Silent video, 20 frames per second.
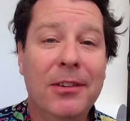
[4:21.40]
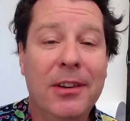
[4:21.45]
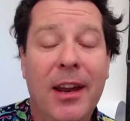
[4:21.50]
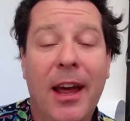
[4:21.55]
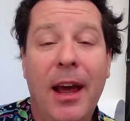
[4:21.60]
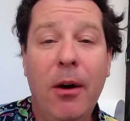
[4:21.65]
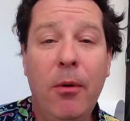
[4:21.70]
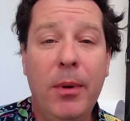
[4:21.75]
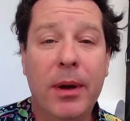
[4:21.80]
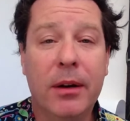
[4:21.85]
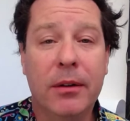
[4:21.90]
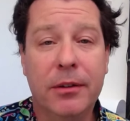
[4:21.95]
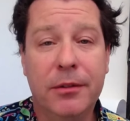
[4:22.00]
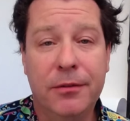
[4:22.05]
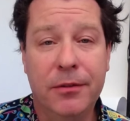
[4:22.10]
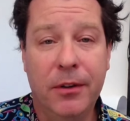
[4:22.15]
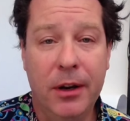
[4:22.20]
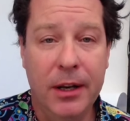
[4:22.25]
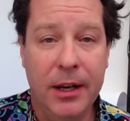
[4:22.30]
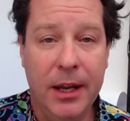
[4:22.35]
now we're going to
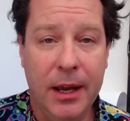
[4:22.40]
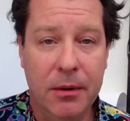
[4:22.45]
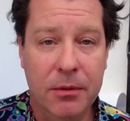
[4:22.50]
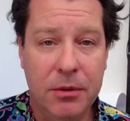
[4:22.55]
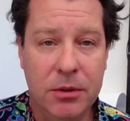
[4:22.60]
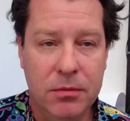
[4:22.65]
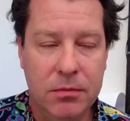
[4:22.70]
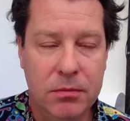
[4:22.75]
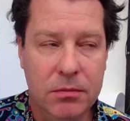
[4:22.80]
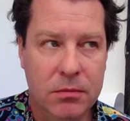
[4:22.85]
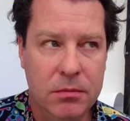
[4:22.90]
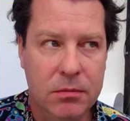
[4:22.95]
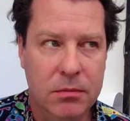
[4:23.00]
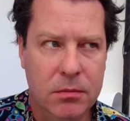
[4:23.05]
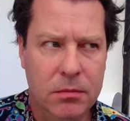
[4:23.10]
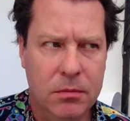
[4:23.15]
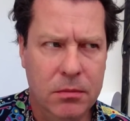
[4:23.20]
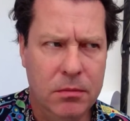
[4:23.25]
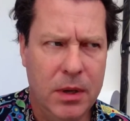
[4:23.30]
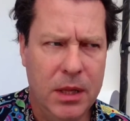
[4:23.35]
find out
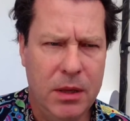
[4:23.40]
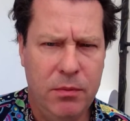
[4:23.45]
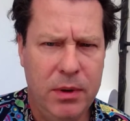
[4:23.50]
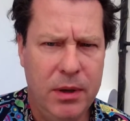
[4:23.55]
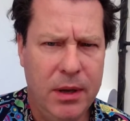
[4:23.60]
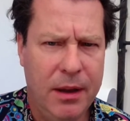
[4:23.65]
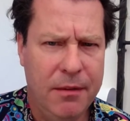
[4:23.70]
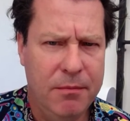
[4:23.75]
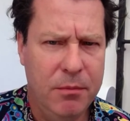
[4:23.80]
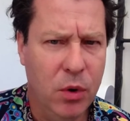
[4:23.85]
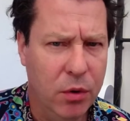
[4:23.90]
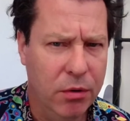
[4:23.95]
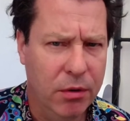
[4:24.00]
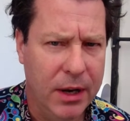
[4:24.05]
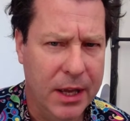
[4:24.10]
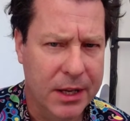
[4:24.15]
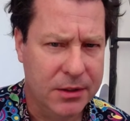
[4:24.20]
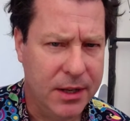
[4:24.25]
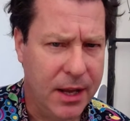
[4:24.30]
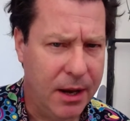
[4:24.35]
whether we have more or
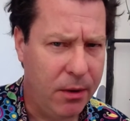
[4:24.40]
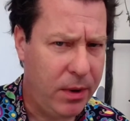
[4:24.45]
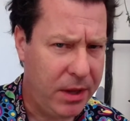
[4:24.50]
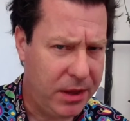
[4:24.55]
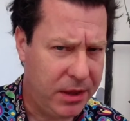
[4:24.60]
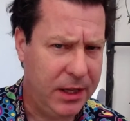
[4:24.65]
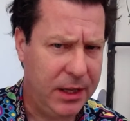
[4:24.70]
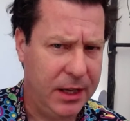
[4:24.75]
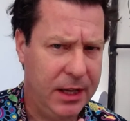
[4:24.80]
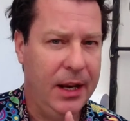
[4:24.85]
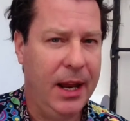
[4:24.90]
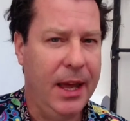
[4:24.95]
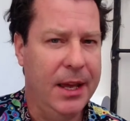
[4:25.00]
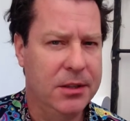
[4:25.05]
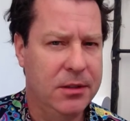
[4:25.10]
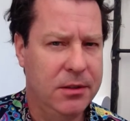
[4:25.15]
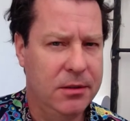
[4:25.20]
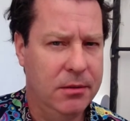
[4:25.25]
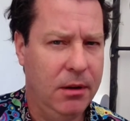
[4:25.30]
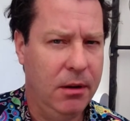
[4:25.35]
less. Now we're thinking
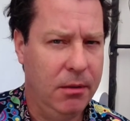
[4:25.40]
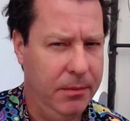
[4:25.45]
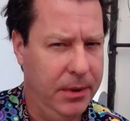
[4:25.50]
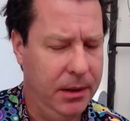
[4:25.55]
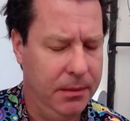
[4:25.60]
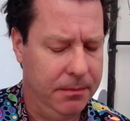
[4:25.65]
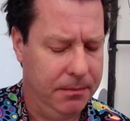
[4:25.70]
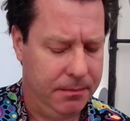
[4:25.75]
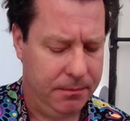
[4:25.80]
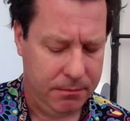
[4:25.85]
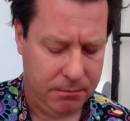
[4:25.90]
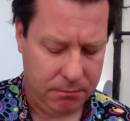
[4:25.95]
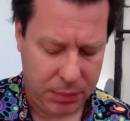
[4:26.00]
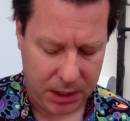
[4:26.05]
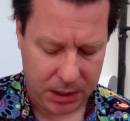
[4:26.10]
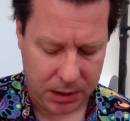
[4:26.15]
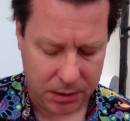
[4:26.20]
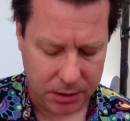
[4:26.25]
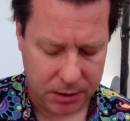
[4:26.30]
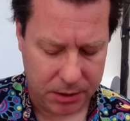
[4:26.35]
less, aren't we?
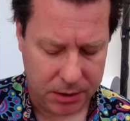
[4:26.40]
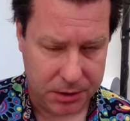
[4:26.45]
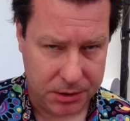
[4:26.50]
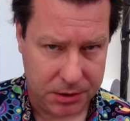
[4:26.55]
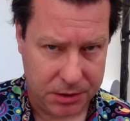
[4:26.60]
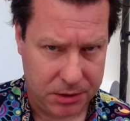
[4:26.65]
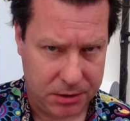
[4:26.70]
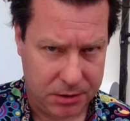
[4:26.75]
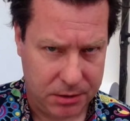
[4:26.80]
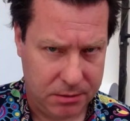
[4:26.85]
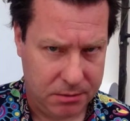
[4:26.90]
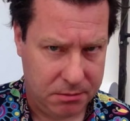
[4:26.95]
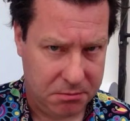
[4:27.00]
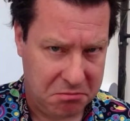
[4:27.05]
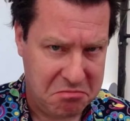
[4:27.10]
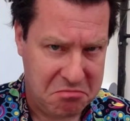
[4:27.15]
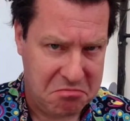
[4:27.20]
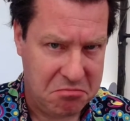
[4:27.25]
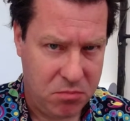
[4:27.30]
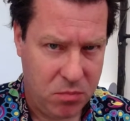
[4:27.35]
Because,
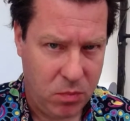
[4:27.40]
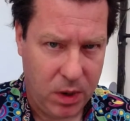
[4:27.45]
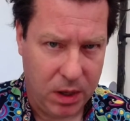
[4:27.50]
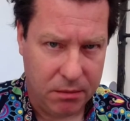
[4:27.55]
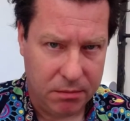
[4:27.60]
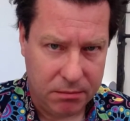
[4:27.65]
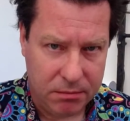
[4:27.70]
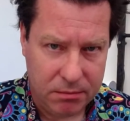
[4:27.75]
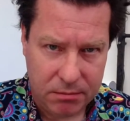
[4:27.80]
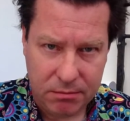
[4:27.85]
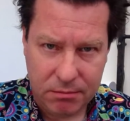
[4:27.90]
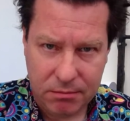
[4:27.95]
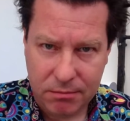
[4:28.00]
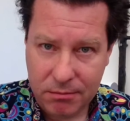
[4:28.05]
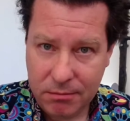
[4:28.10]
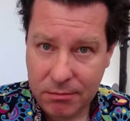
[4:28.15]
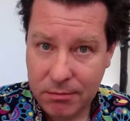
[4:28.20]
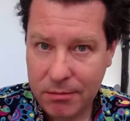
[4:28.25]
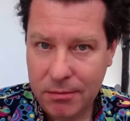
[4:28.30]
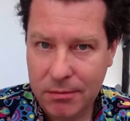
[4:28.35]
well,
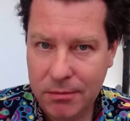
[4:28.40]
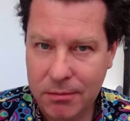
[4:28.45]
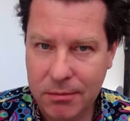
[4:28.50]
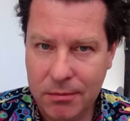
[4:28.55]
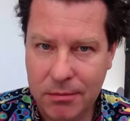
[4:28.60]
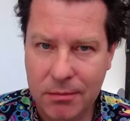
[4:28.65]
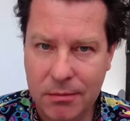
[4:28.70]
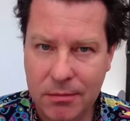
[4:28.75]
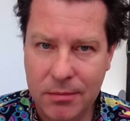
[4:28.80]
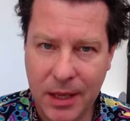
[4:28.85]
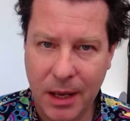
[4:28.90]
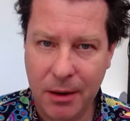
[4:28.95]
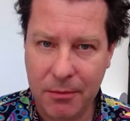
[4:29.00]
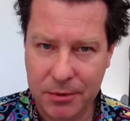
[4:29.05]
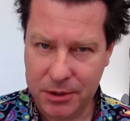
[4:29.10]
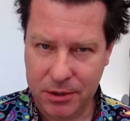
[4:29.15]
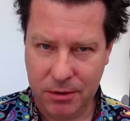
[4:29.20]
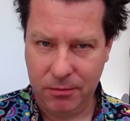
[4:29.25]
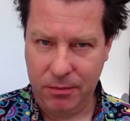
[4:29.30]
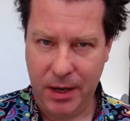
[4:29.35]
that
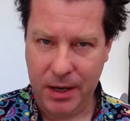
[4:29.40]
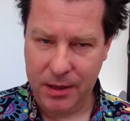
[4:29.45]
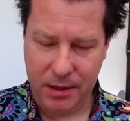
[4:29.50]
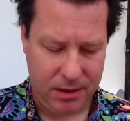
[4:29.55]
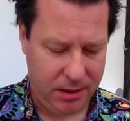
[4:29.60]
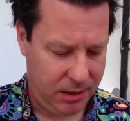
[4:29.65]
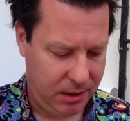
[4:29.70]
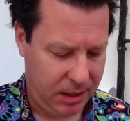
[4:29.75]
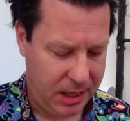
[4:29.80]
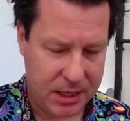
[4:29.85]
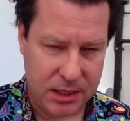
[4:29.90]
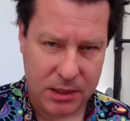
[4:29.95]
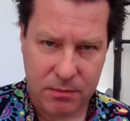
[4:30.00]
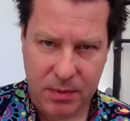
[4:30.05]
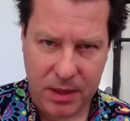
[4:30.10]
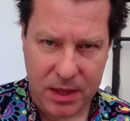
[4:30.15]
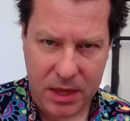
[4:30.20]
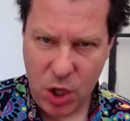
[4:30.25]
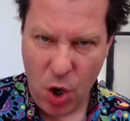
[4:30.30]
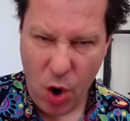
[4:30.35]
was the way that it is
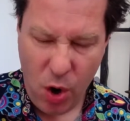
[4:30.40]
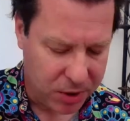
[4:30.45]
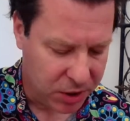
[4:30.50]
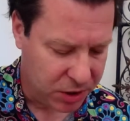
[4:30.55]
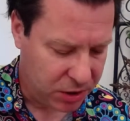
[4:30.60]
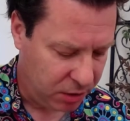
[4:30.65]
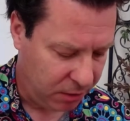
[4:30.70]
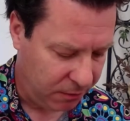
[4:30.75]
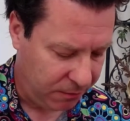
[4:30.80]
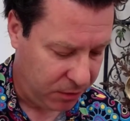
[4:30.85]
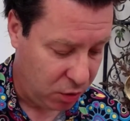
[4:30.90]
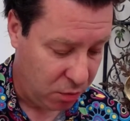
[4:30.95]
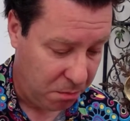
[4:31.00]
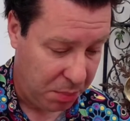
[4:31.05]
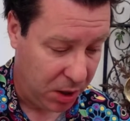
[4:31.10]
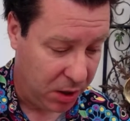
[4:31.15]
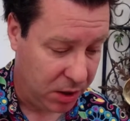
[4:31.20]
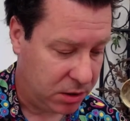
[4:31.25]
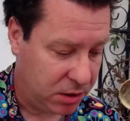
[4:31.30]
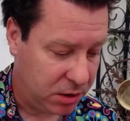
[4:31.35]
with normal stuff. You
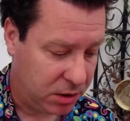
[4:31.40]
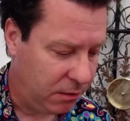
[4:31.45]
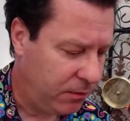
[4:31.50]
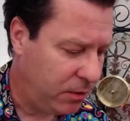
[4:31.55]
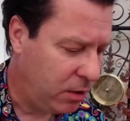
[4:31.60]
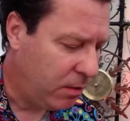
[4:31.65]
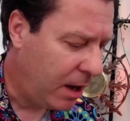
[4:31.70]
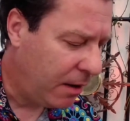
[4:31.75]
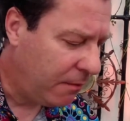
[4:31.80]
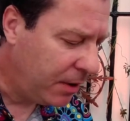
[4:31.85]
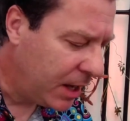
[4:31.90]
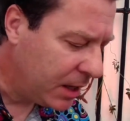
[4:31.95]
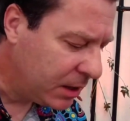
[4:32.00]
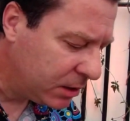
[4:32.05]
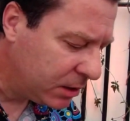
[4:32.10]
burn stuff, you have less